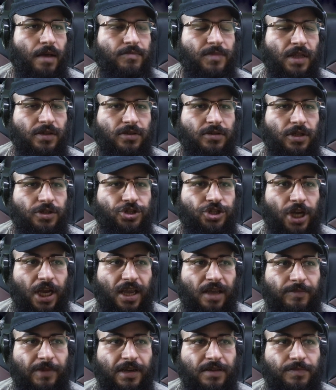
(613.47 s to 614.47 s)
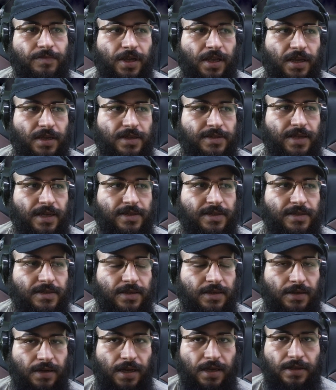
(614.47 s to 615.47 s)
I'm not gonna check him out because that's
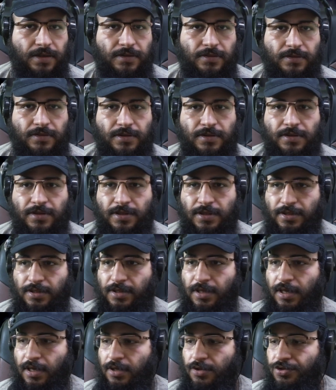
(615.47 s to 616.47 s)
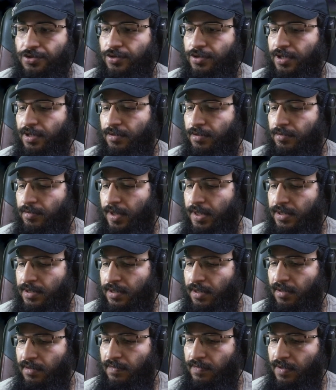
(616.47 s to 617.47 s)
uh, like just, yeah, shooting
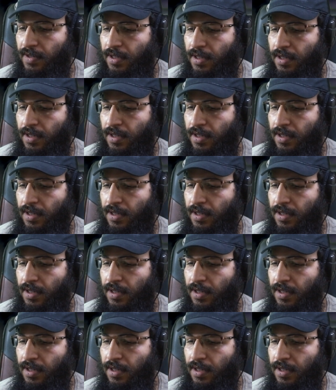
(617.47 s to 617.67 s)
myself.